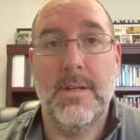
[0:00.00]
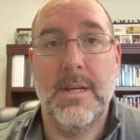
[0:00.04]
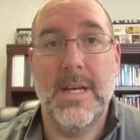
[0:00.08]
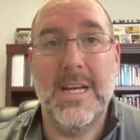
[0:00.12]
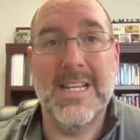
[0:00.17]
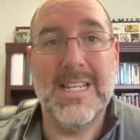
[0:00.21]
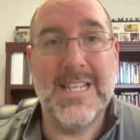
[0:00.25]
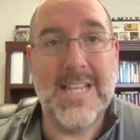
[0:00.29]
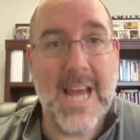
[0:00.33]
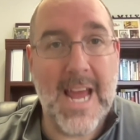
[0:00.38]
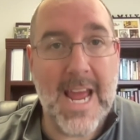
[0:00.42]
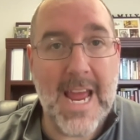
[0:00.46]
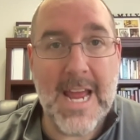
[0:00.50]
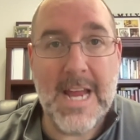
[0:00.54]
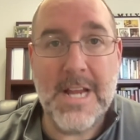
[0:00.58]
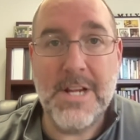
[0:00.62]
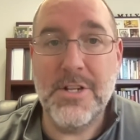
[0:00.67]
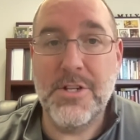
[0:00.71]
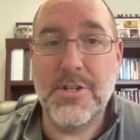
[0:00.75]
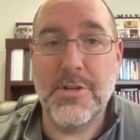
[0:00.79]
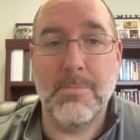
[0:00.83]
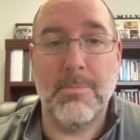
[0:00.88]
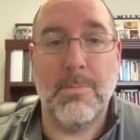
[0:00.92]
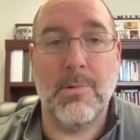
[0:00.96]
in
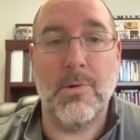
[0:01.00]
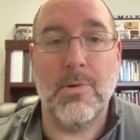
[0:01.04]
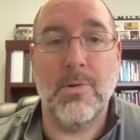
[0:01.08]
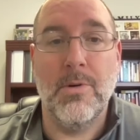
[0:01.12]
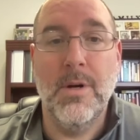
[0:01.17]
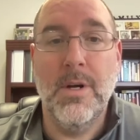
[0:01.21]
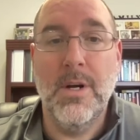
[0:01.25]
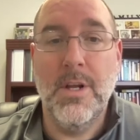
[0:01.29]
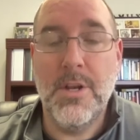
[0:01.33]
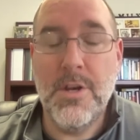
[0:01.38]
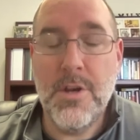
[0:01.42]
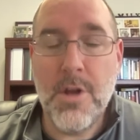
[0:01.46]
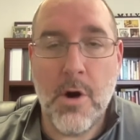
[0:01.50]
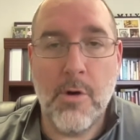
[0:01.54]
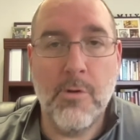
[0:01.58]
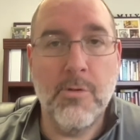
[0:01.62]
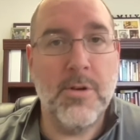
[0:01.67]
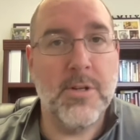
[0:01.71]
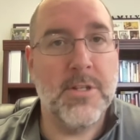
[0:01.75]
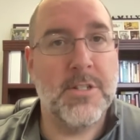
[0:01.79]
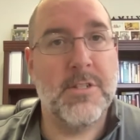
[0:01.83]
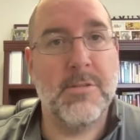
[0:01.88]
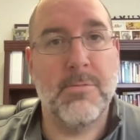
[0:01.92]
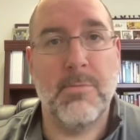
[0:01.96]
tangible,
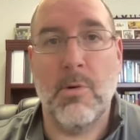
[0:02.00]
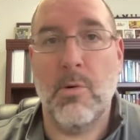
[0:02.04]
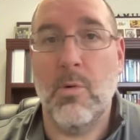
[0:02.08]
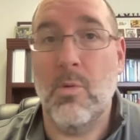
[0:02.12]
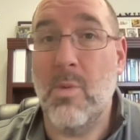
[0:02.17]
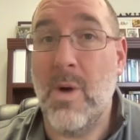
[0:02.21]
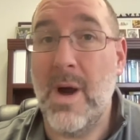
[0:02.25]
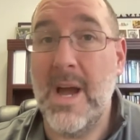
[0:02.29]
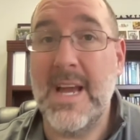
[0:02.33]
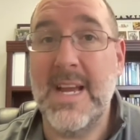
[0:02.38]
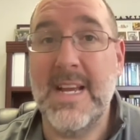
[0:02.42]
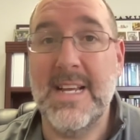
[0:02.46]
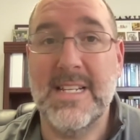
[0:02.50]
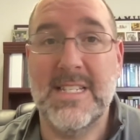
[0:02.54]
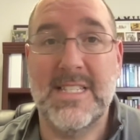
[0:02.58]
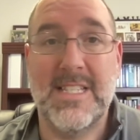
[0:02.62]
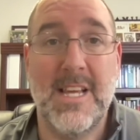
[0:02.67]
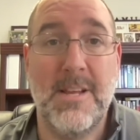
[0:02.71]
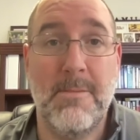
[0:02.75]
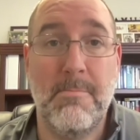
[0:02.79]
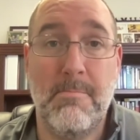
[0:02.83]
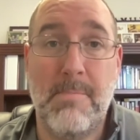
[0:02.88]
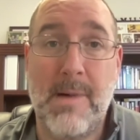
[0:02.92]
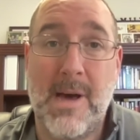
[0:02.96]
noticeable ways
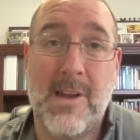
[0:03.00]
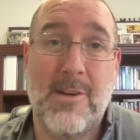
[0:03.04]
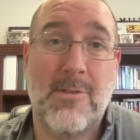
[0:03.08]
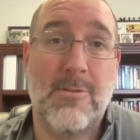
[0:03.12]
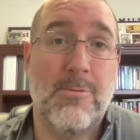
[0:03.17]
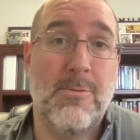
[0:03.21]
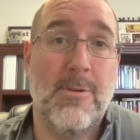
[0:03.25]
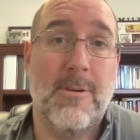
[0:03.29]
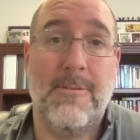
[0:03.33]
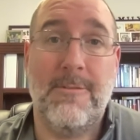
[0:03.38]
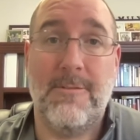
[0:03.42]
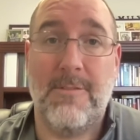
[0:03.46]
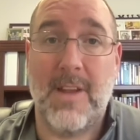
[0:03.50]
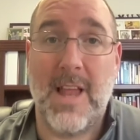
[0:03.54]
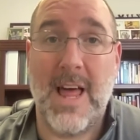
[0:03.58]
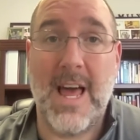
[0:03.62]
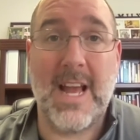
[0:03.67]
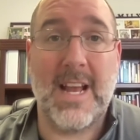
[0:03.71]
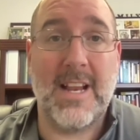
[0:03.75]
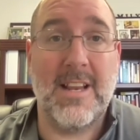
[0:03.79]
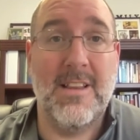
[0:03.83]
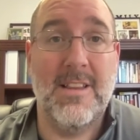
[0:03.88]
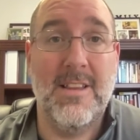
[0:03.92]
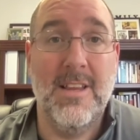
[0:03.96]
that better
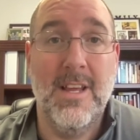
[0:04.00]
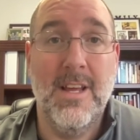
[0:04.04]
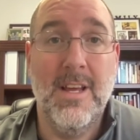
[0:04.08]
reflect